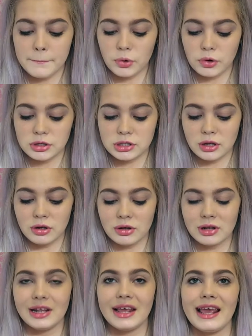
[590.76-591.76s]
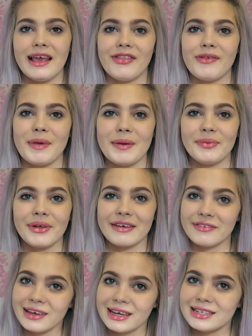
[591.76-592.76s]
but luckily the people
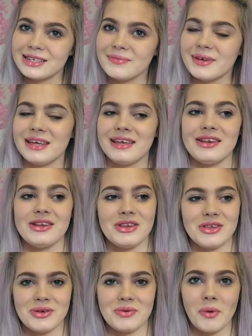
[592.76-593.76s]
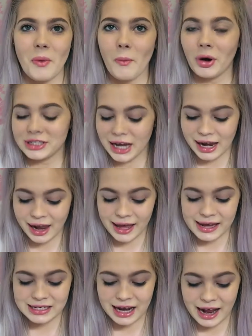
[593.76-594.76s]
giving it to me knew what I
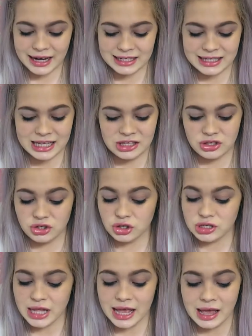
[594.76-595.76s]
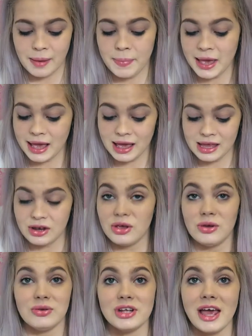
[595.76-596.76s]
liked, and it's just like a pinky
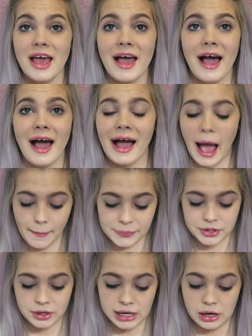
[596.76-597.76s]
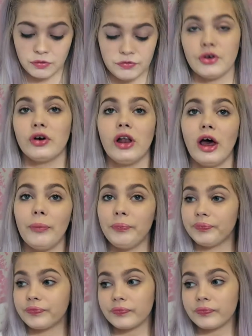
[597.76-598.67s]
nude. I absolutely love the colour.